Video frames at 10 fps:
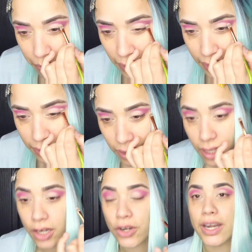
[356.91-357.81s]
blend in the
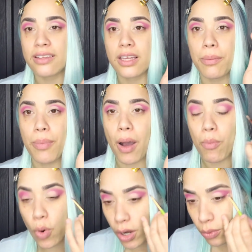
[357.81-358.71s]
color, and it's gonna pop
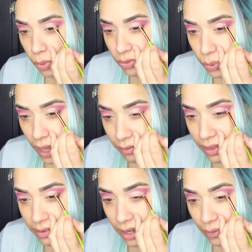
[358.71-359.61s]
more once we have
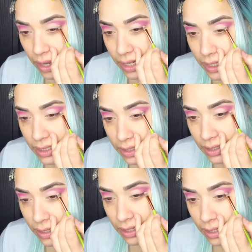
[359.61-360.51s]
this area clean.
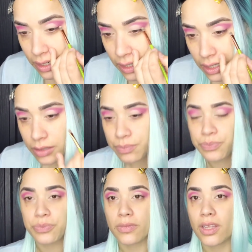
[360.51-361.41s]

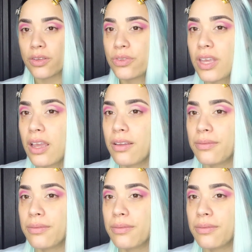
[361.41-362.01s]
You see?